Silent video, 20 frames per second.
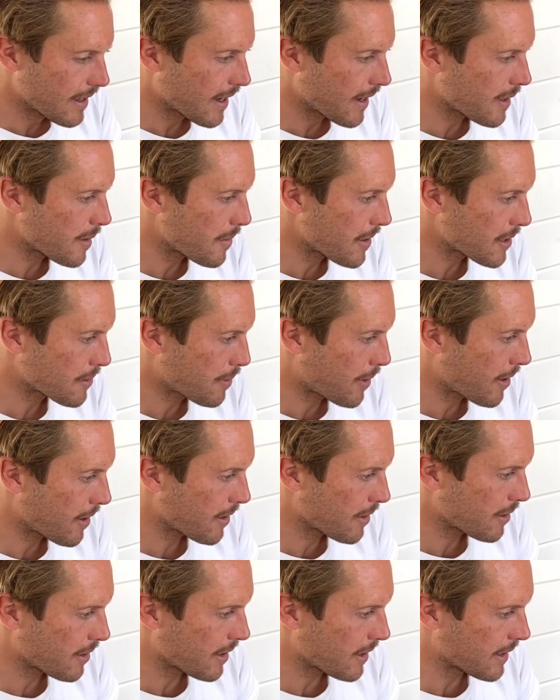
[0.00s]
And the best
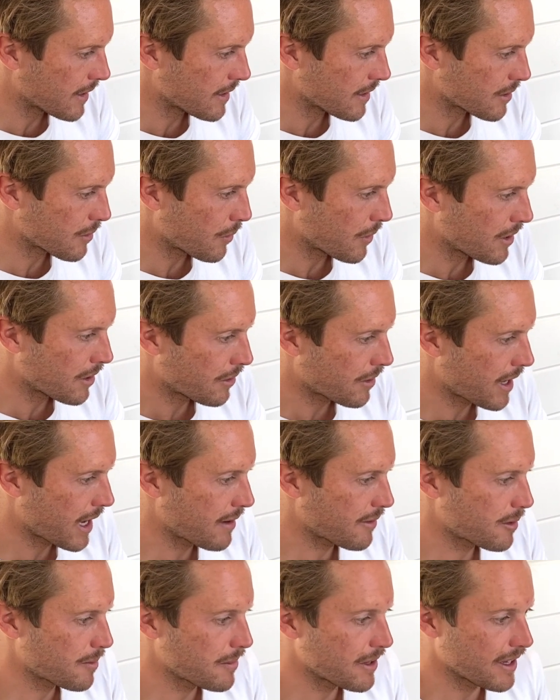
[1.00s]
part is we don't
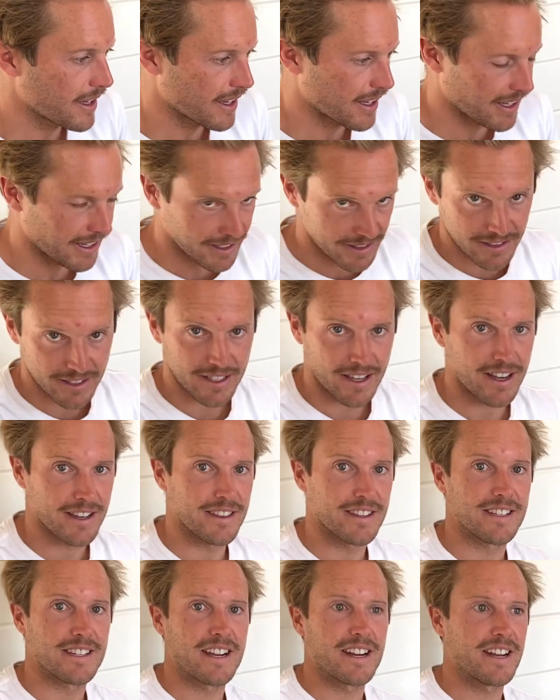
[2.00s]
have to be
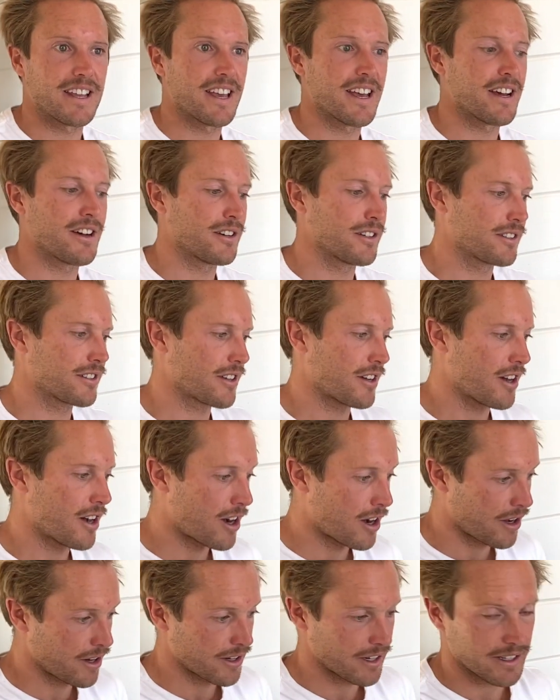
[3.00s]
inside the tiny house
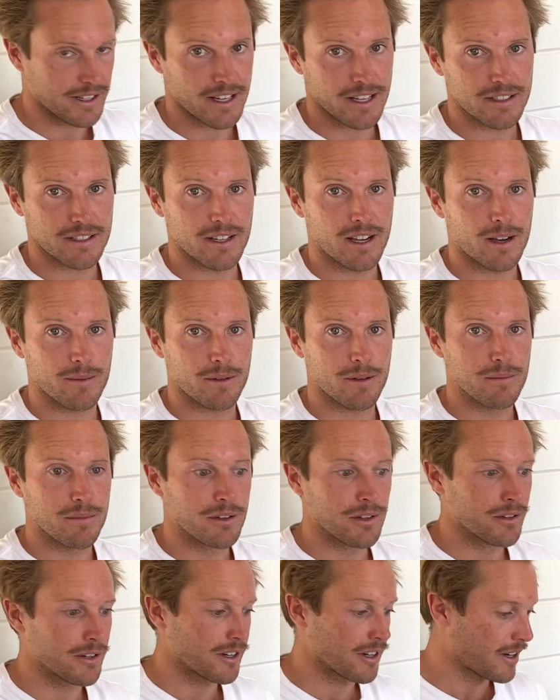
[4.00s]
on a desktop
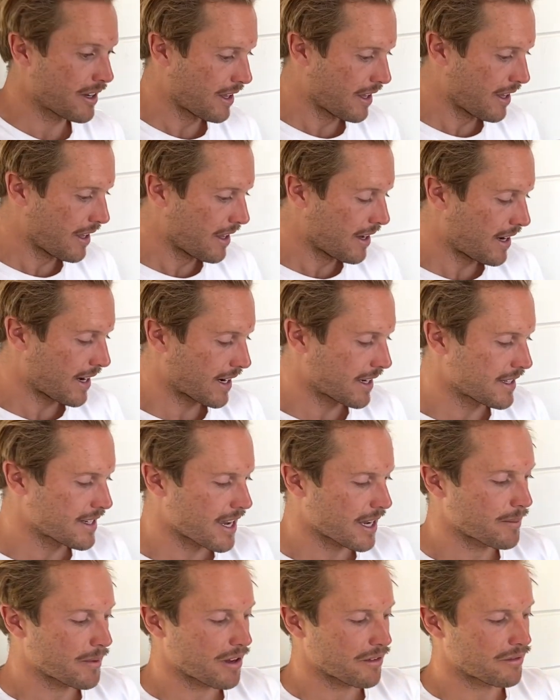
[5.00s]
computer I can
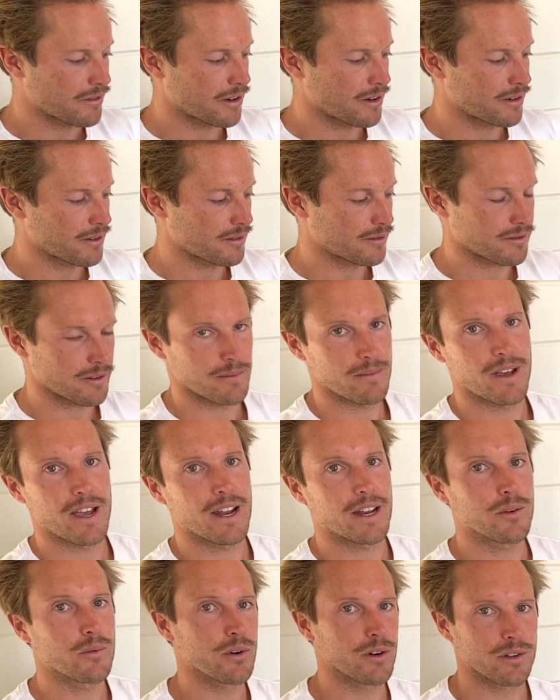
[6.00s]
take my phone from
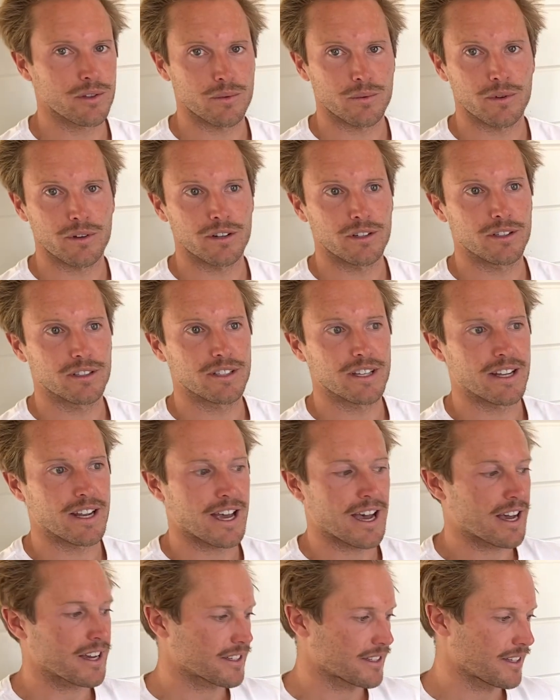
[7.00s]
anywhere in the world and
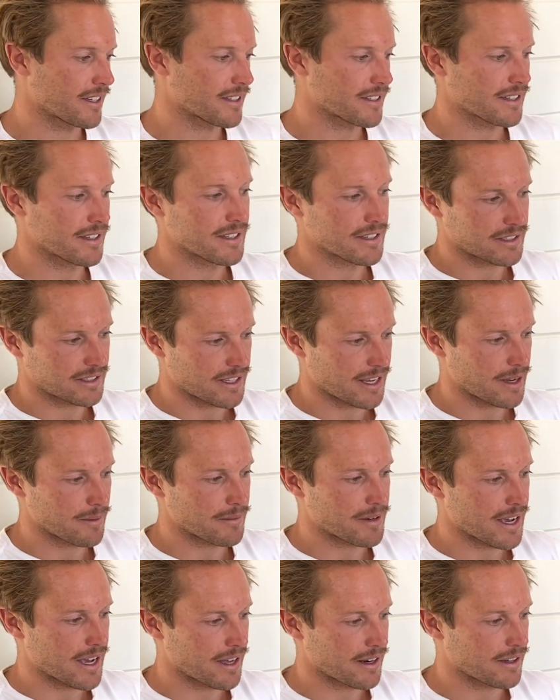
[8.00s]
access this
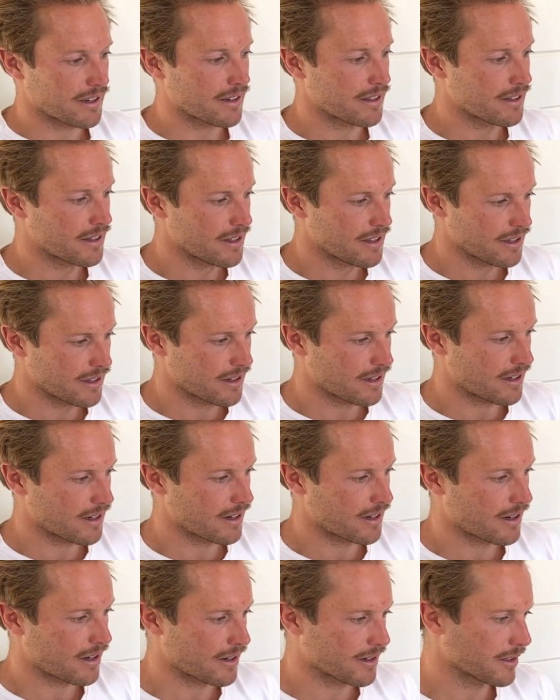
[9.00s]
same data
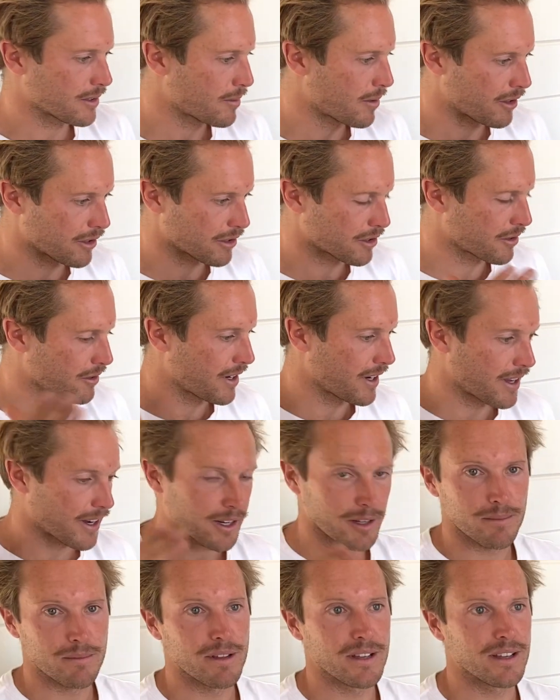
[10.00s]
uh, on a smaller screen. I
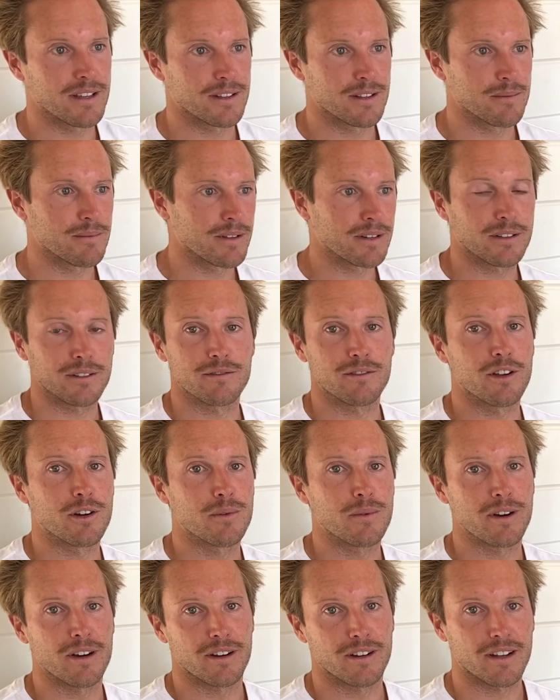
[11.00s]
could be in the middle of
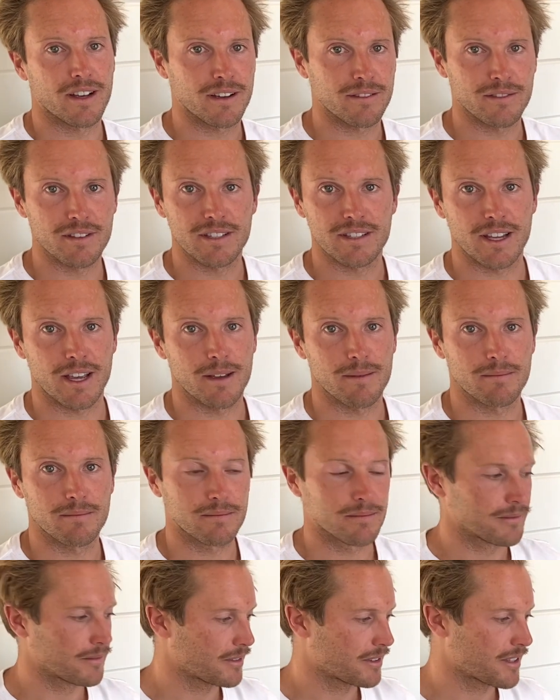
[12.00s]
nowhere and have the same,
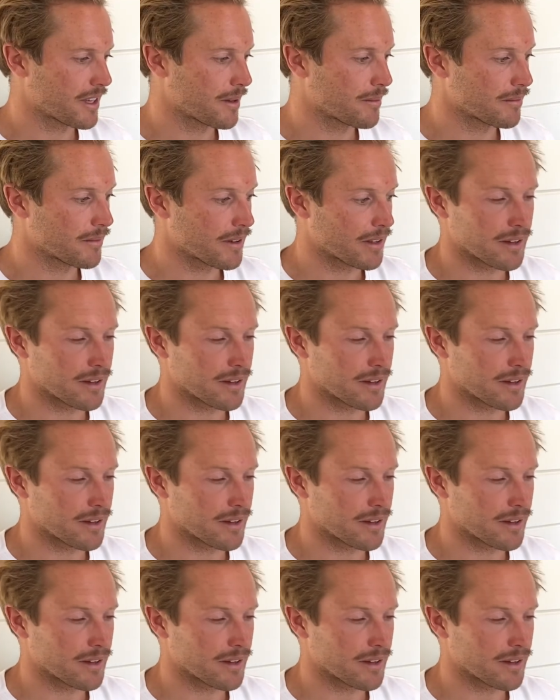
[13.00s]
same